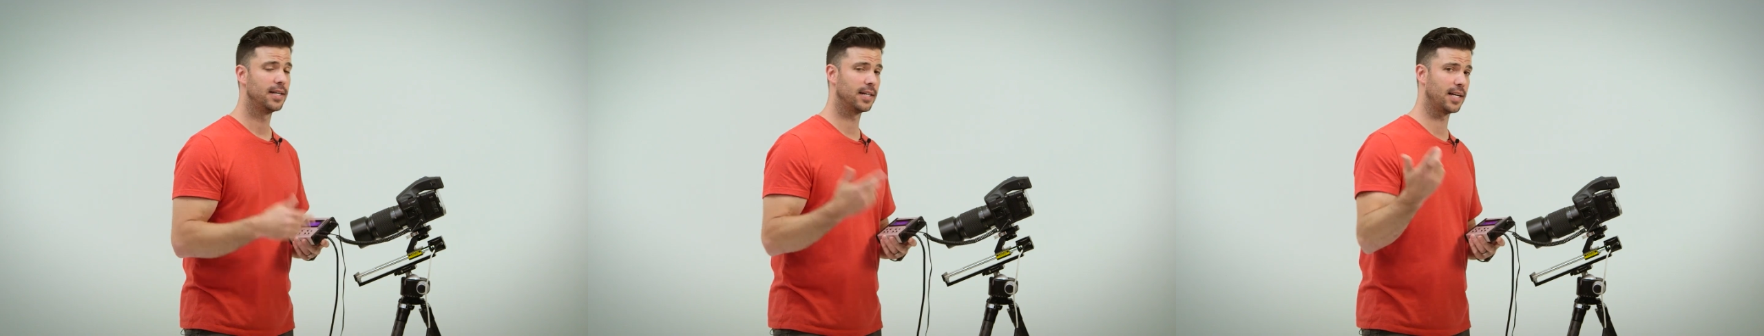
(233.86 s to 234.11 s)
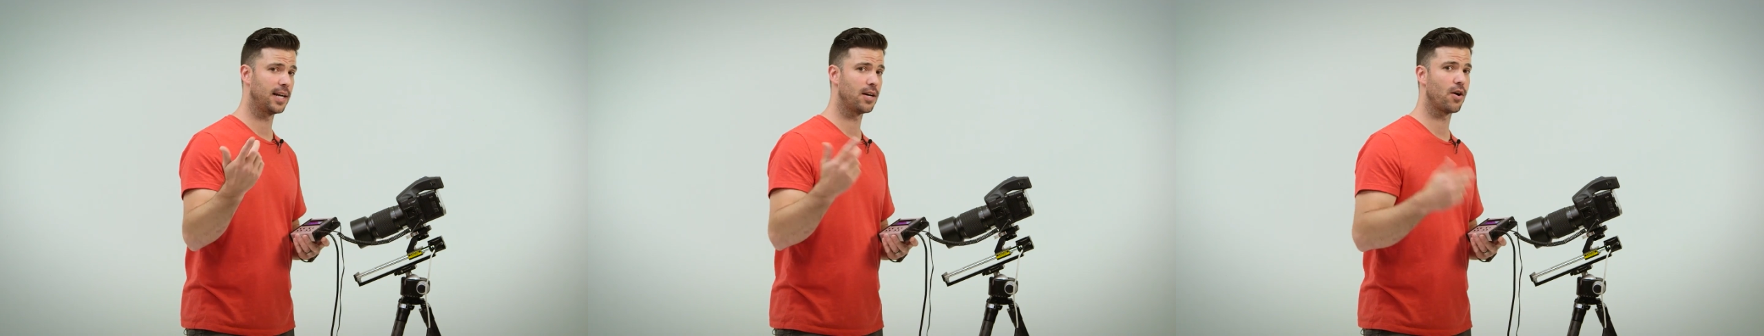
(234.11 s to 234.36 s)

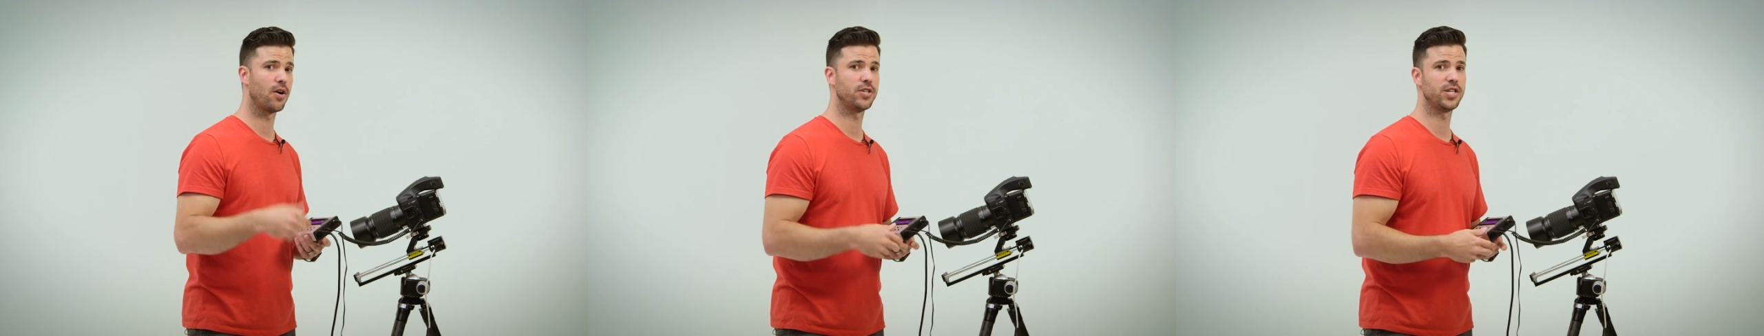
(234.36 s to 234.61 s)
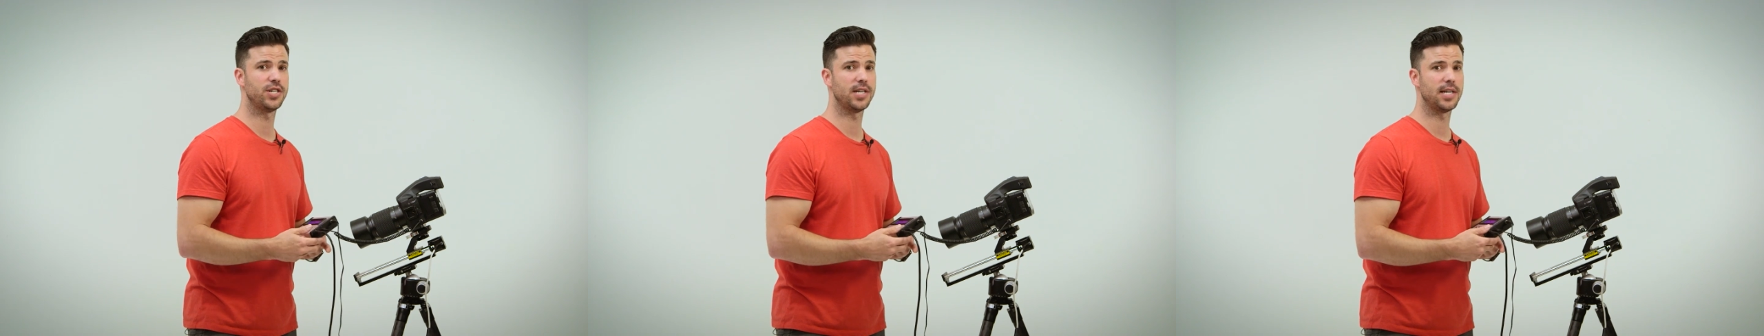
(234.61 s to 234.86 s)
Again,
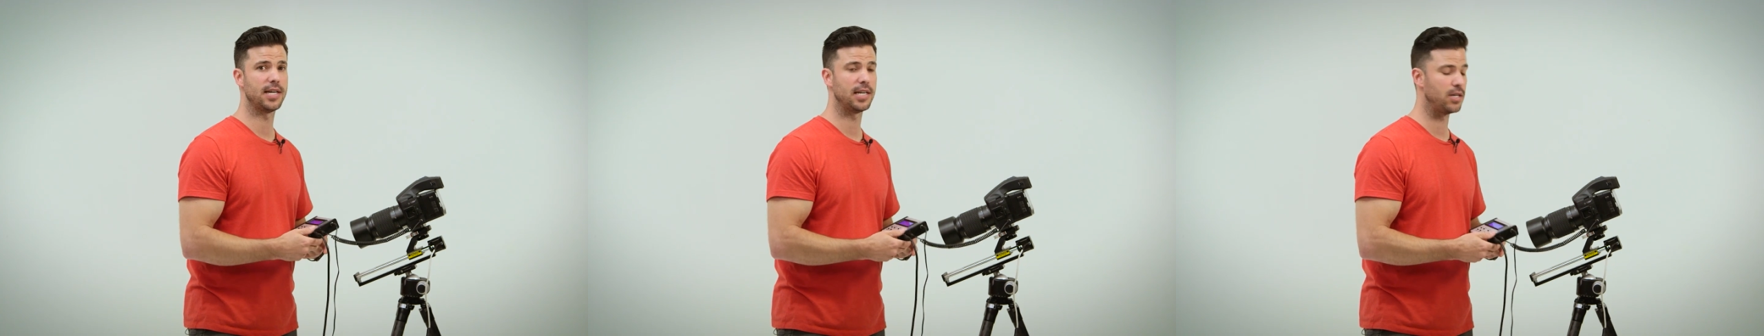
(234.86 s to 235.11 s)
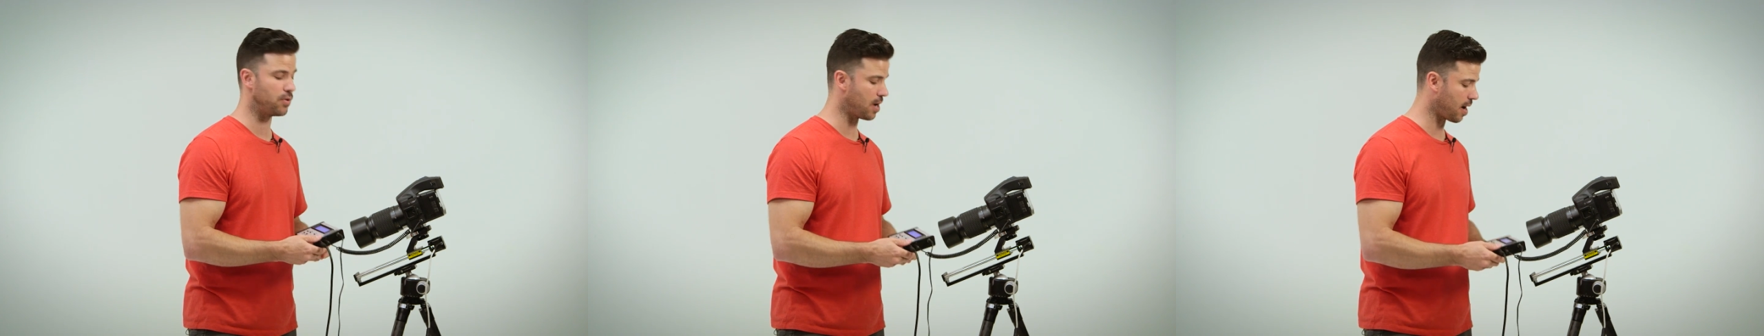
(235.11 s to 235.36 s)

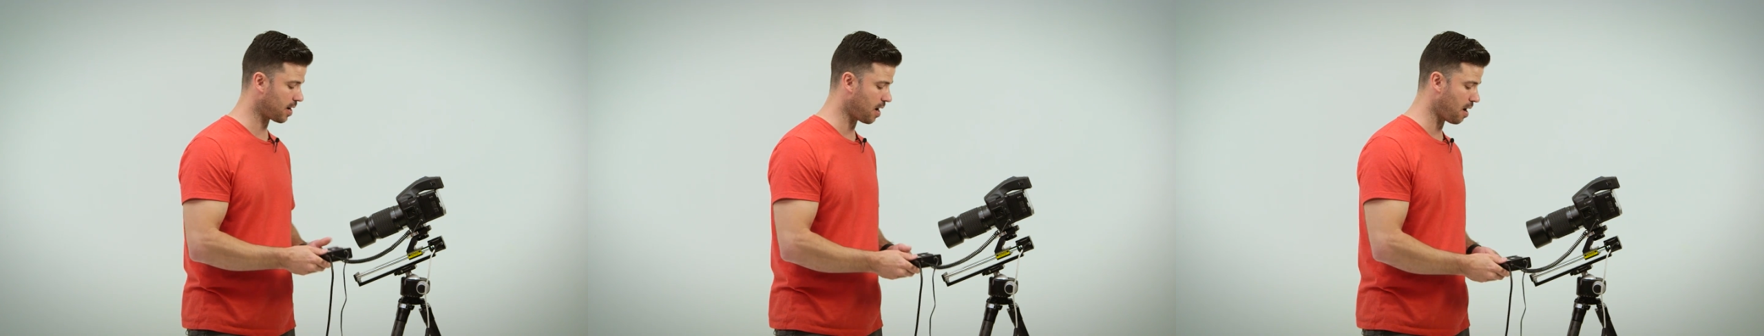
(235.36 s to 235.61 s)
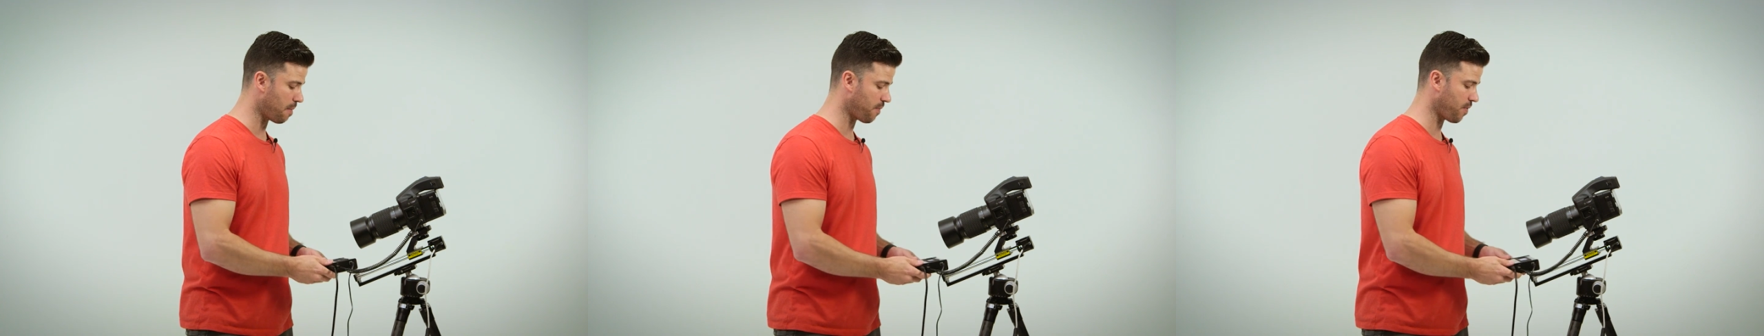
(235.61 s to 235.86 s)

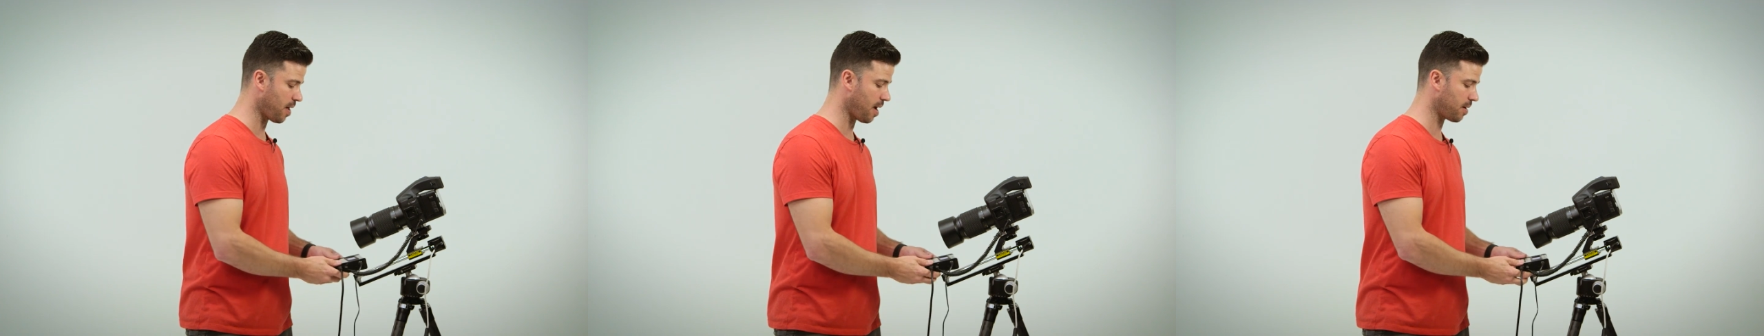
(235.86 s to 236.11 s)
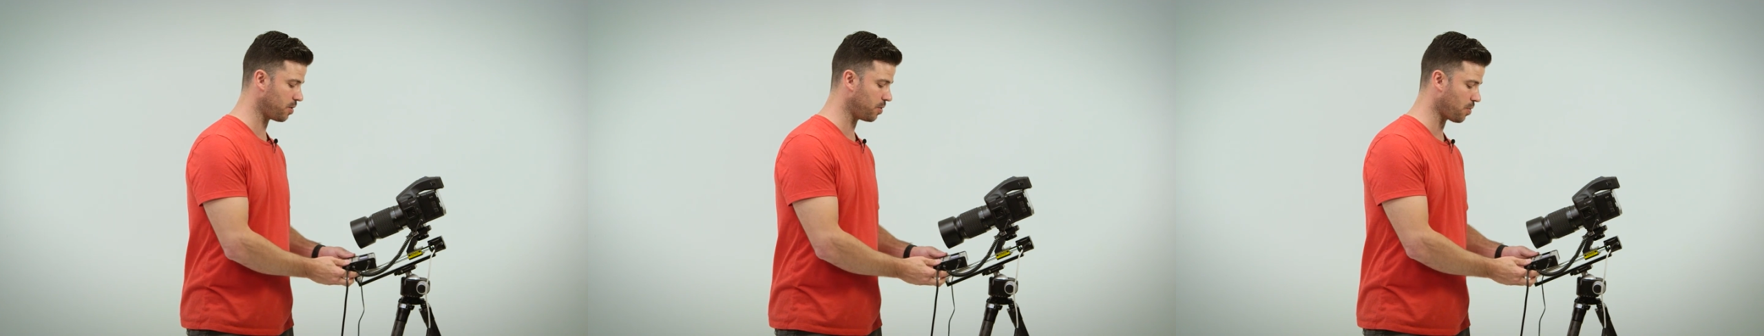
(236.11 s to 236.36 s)
rggedu.com for
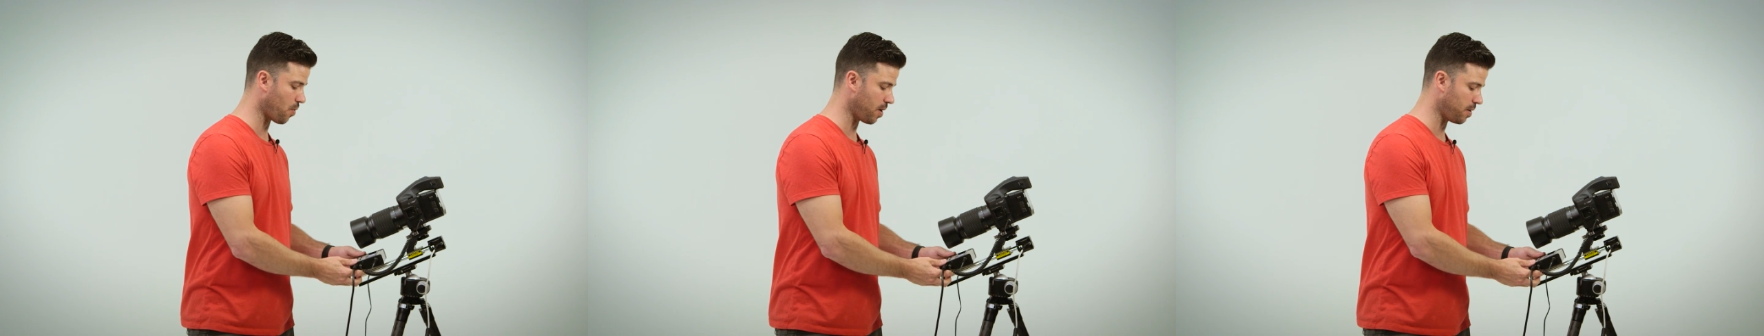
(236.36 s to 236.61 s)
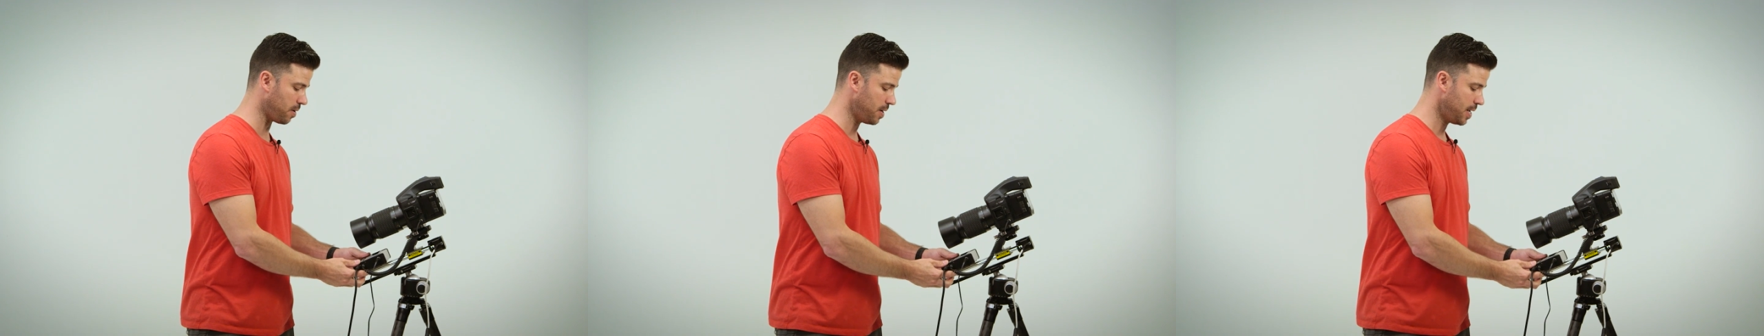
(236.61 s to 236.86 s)
that
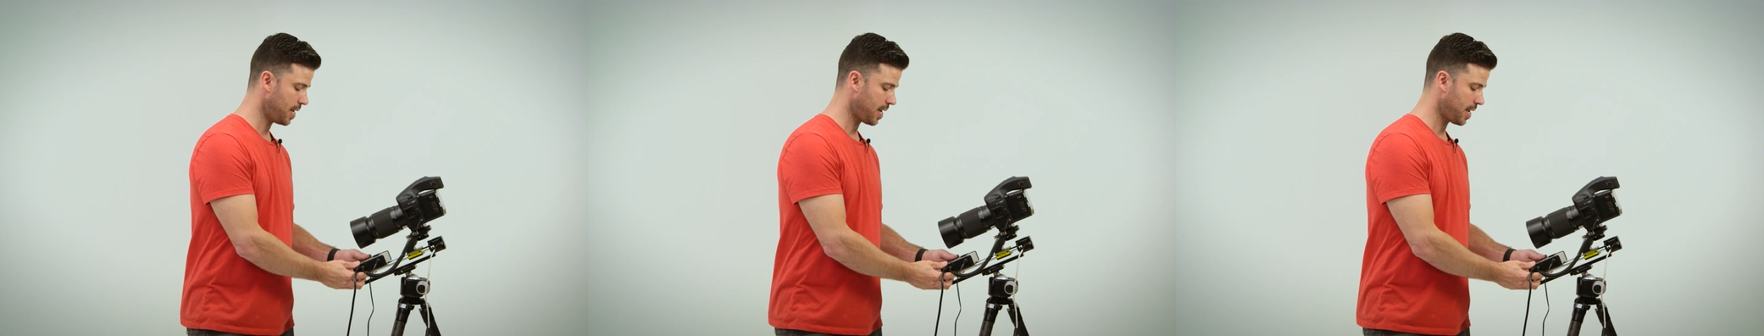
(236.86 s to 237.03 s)
tutorial.